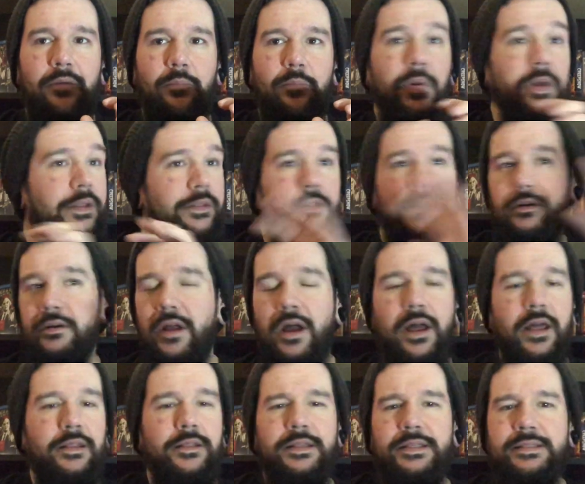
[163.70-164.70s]
But they're
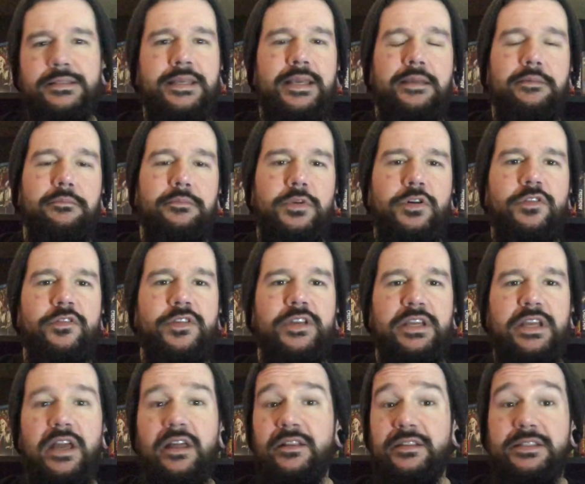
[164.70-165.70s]
not the same movie.
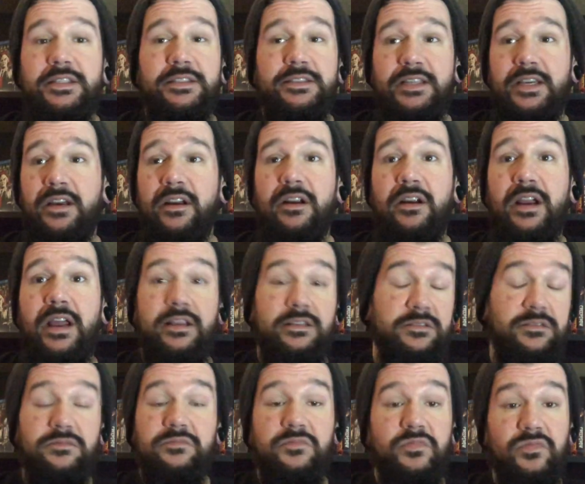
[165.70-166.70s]
Galaxy of Terror
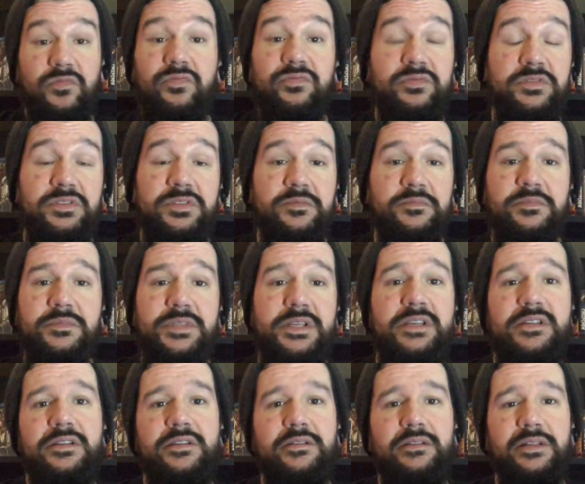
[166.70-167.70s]
has some
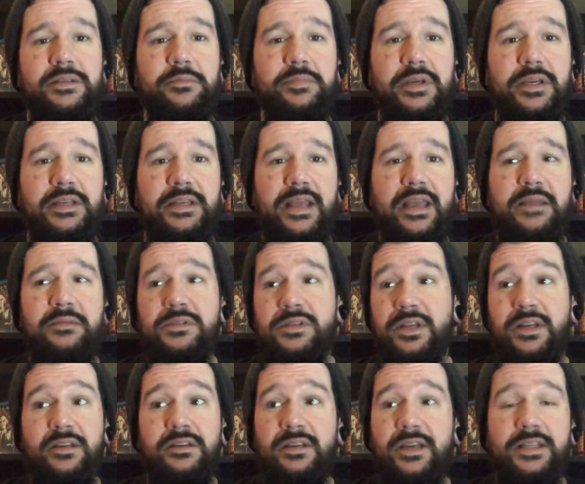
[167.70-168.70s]
decently big names
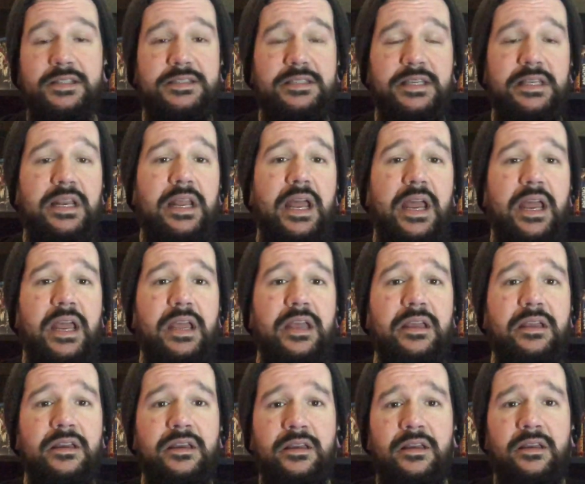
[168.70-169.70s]
in it. You got Sid
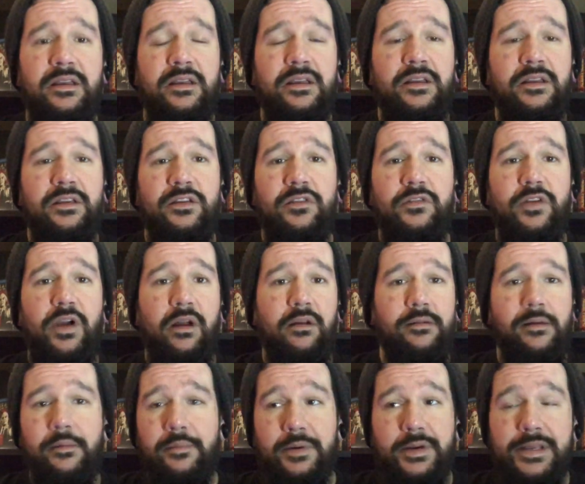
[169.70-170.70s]
Haig, you've
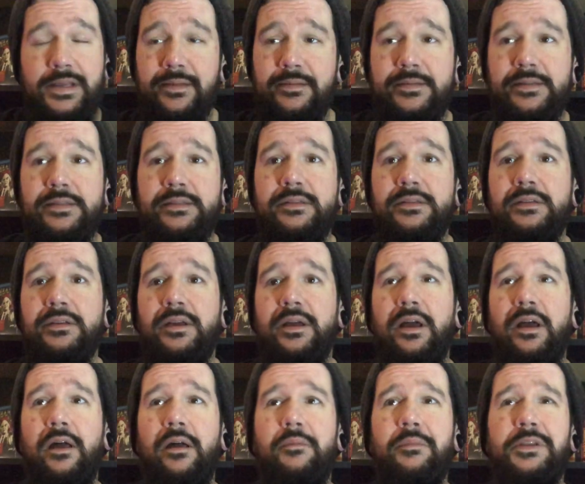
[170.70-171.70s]
got Robert Englund.
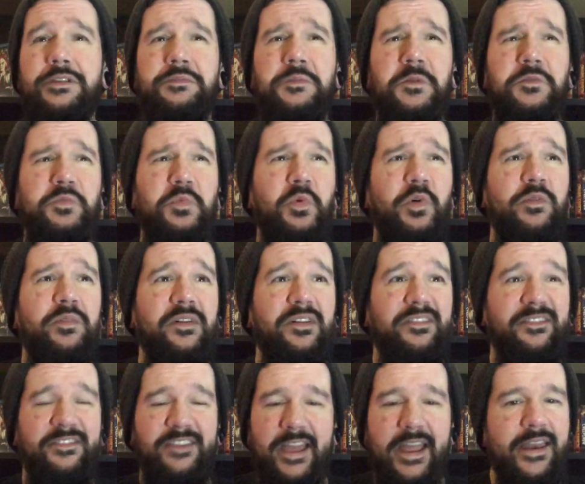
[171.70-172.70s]
It's much more of a
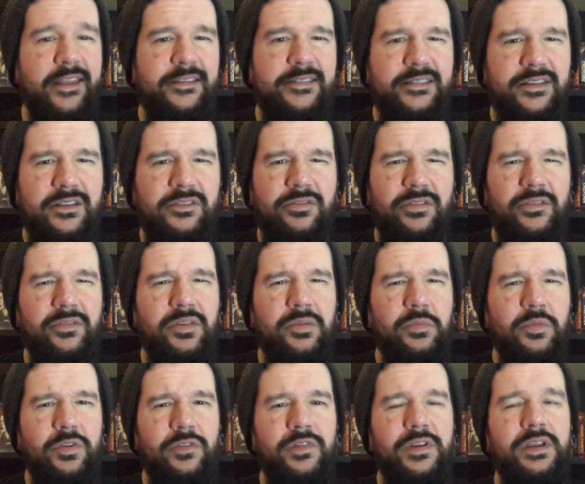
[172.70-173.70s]
fantasy-driven
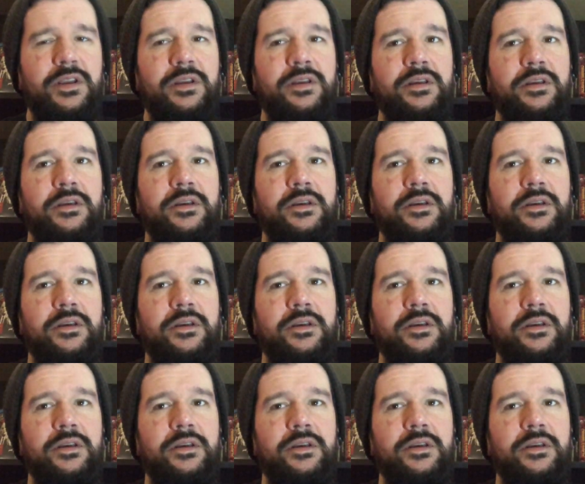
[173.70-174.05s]
movie.